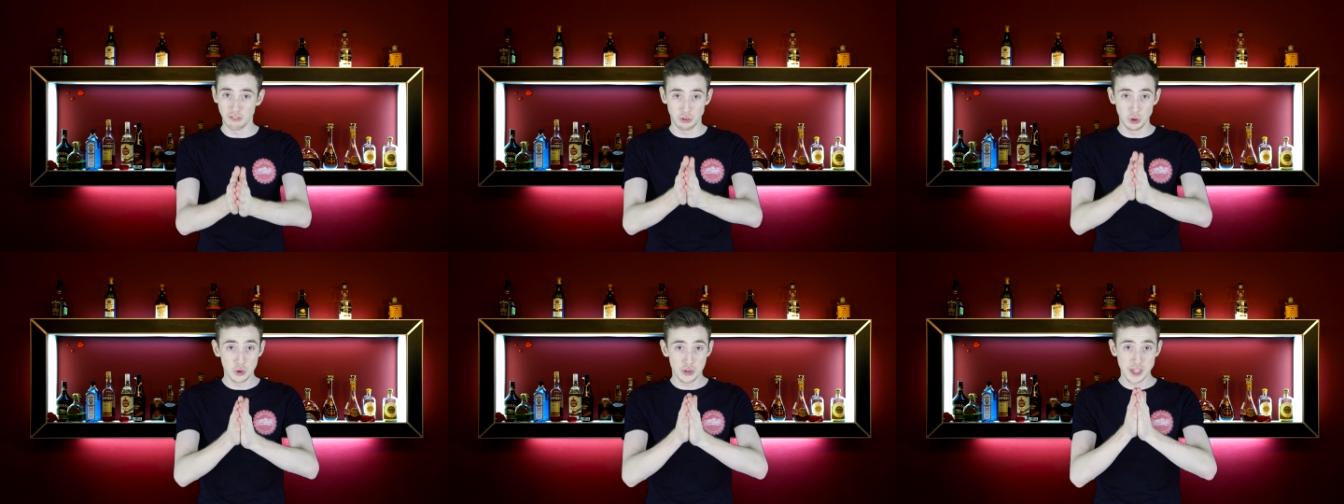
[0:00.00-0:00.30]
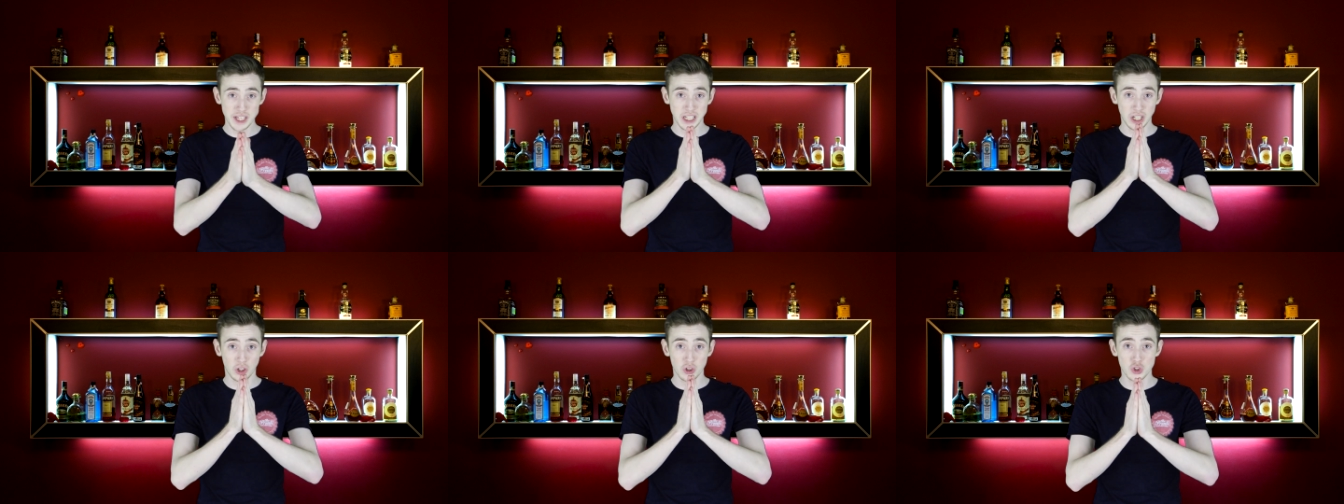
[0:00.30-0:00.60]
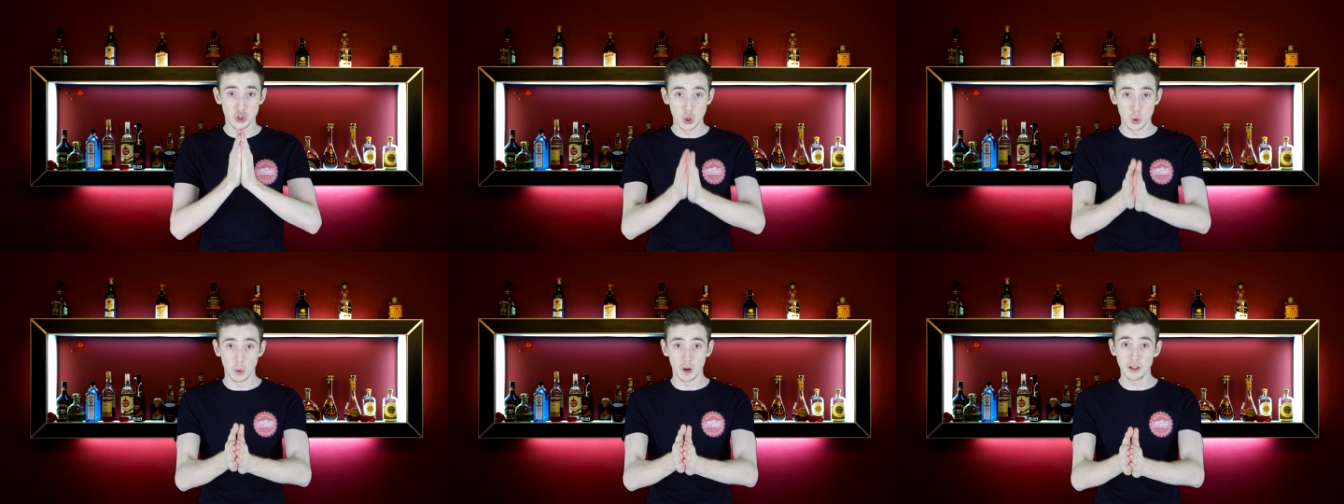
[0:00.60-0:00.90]
If you think you
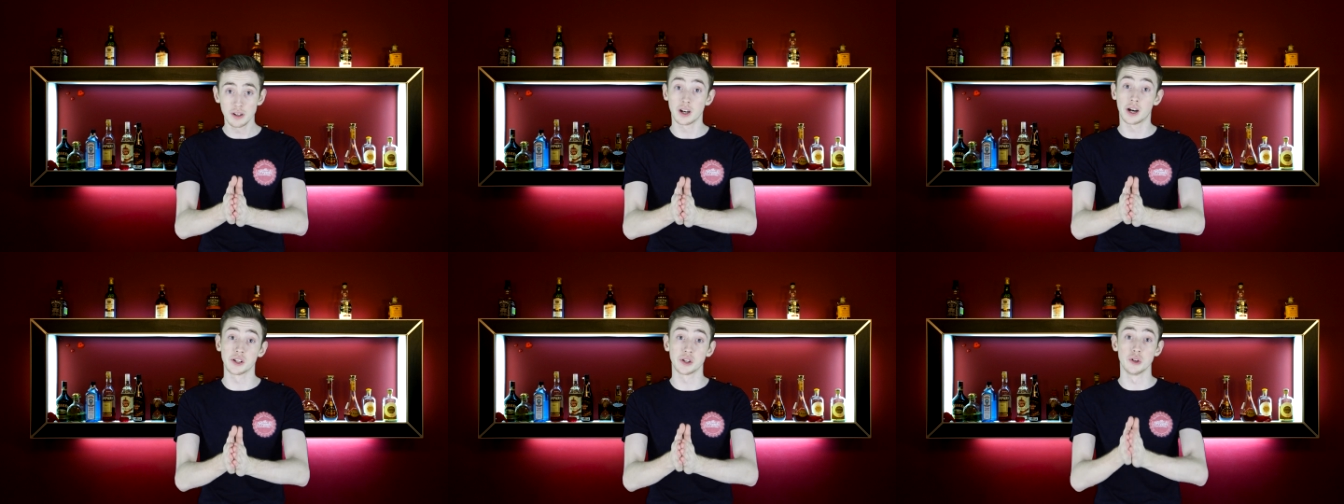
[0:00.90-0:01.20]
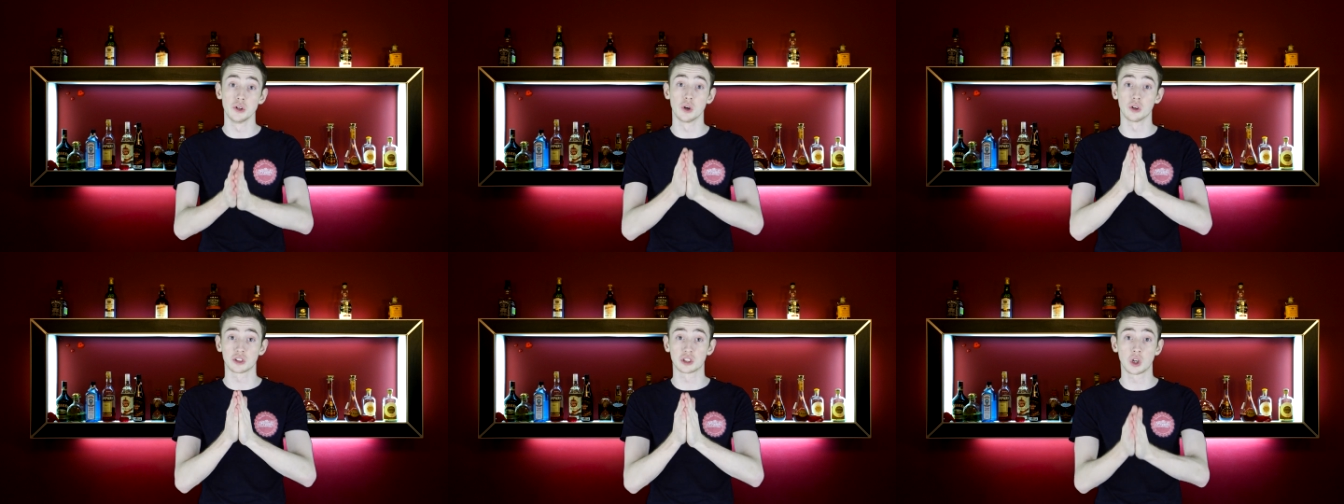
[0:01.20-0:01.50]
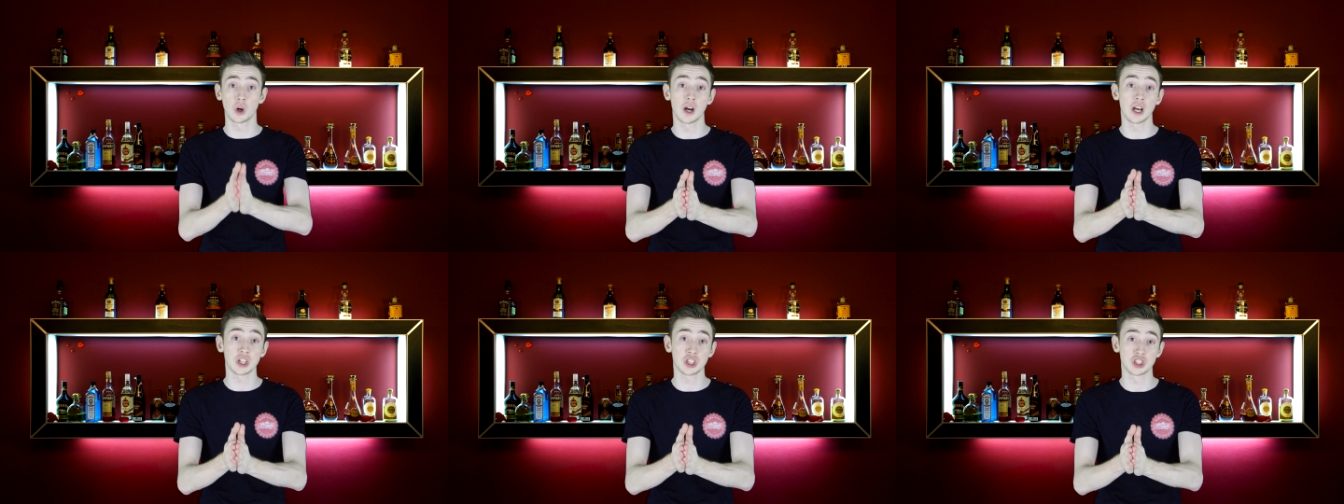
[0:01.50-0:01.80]
can do one and you're
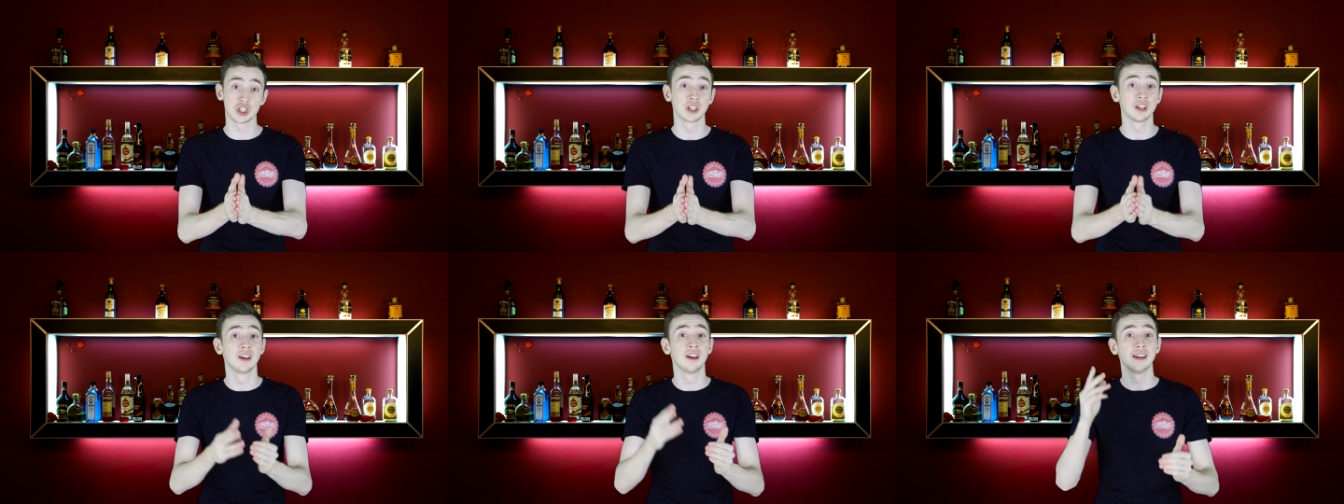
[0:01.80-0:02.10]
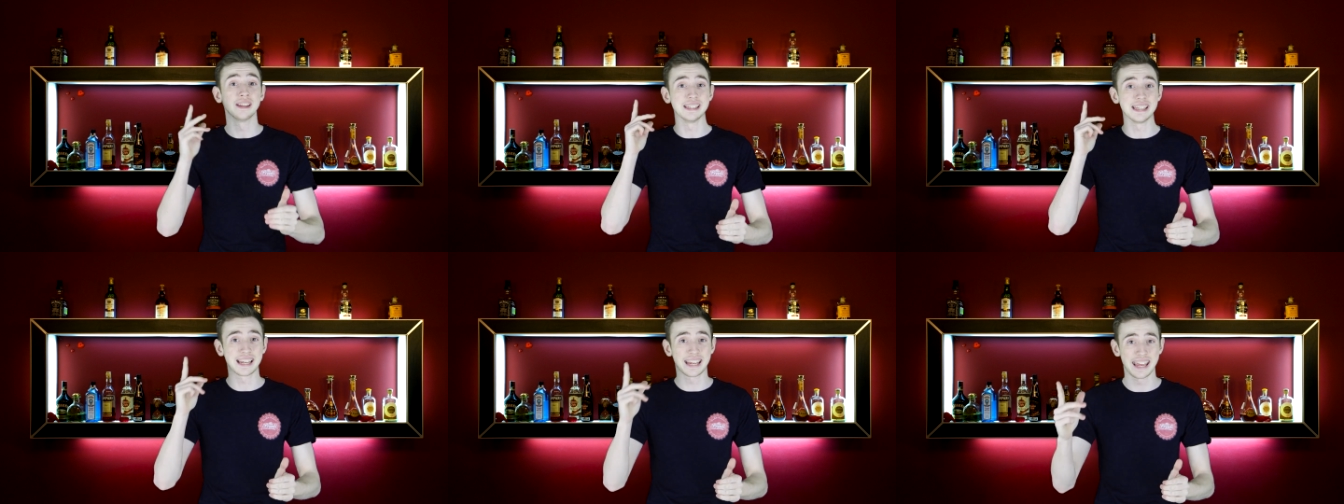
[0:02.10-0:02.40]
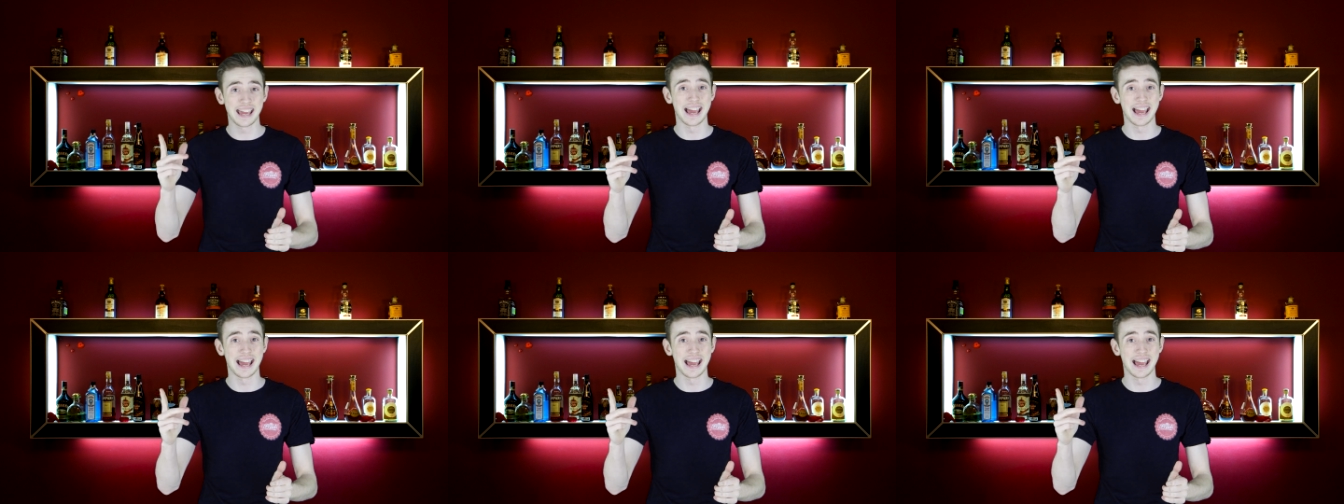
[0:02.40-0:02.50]
not Scottish, you